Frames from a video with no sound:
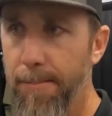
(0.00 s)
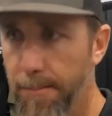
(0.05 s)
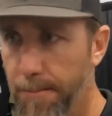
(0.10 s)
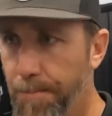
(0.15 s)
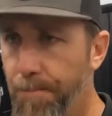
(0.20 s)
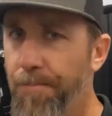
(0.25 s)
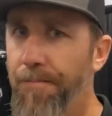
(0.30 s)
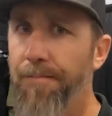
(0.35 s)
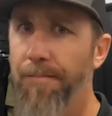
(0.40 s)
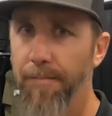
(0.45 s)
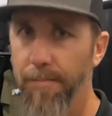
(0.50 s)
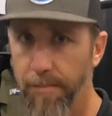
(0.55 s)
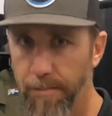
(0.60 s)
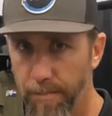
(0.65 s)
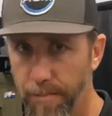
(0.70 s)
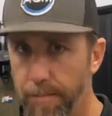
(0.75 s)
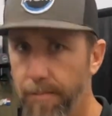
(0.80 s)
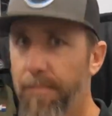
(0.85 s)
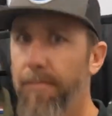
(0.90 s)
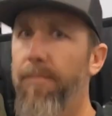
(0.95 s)
So pre-orders
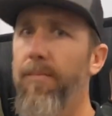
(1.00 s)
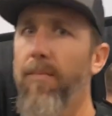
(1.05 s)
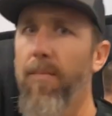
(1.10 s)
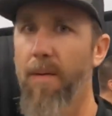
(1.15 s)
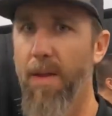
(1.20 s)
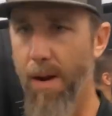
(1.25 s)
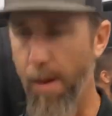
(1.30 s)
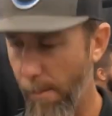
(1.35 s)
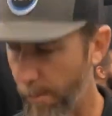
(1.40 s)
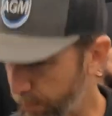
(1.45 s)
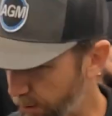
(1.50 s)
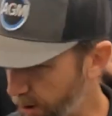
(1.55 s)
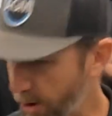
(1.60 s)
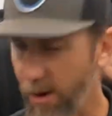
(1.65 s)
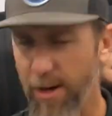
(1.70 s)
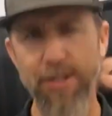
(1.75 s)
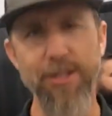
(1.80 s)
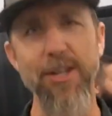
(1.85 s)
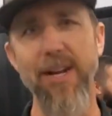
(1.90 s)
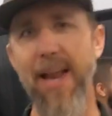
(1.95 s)
are live then
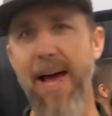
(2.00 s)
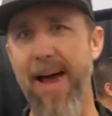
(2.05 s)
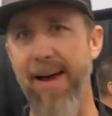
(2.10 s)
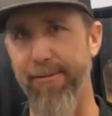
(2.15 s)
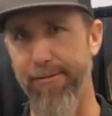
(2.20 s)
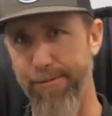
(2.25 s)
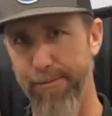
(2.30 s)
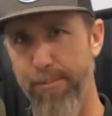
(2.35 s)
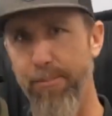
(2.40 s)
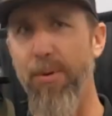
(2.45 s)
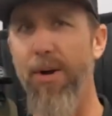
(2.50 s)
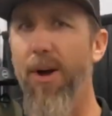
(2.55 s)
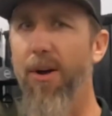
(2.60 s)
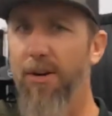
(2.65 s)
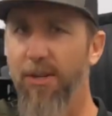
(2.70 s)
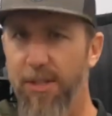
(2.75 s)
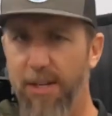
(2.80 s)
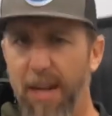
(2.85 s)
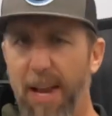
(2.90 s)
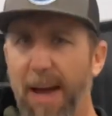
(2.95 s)
on the website. So go to
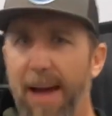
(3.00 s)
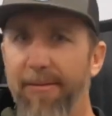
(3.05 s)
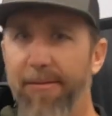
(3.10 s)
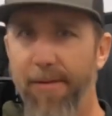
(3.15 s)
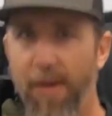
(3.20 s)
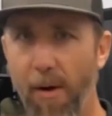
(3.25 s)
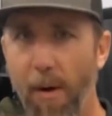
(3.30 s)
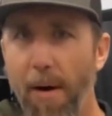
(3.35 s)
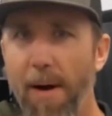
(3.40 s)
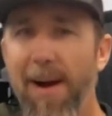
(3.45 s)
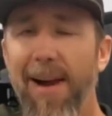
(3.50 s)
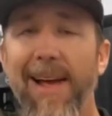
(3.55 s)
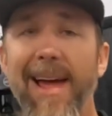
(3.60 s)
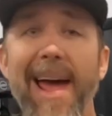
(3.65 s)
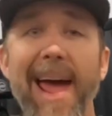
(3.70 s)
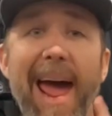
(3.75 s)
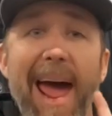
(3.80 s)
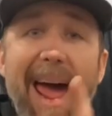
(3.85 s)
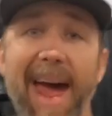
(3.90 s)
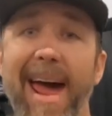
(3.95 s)
the website. I'll be leaving
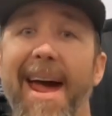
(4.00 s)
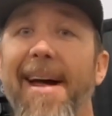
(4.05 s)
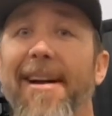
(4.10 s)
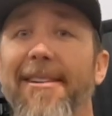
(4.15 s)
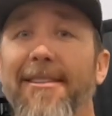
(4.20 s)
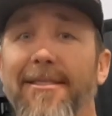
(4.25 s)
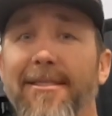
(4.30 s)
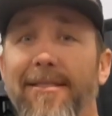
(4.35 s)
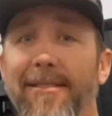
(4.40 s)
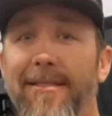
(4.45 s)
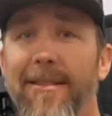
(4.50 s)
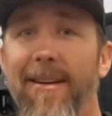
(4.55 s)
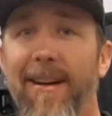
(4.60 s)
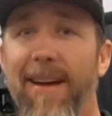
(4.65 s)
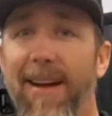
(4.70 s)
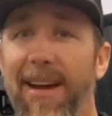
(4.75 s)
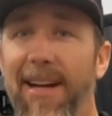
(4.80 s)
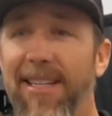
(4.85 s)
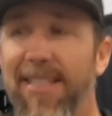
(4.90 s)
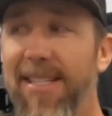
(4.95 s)
a link in the description
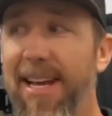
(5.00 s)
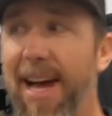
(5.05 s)
for that.